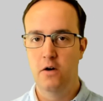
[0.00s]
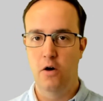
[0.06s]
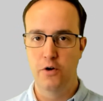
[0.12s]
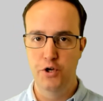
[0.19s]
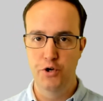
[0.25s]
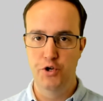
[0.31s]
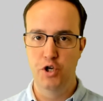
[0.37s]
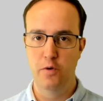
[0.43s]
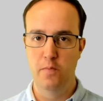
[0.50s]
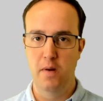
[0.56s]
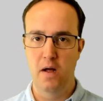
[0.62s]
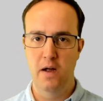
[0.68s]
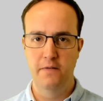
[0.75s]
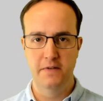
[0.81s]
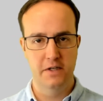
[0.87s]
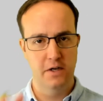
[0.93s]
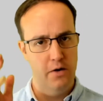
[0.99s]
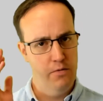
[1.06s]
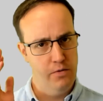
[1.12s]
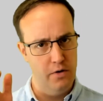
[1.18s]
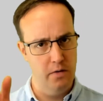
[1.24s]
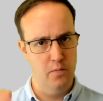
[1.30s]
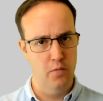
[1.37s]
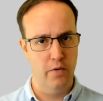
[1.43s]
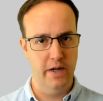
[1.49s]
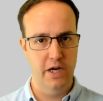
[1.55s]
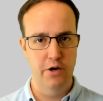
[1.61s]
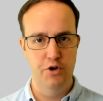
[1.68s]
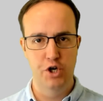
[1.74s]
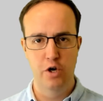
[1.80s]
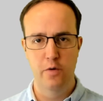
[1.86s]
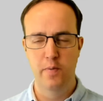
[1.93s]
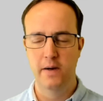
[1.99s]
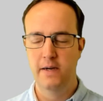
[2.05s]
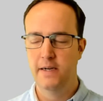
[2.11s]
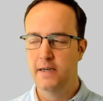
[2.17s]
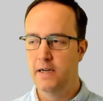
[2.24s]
on YouTube Live, so good morning YouTube.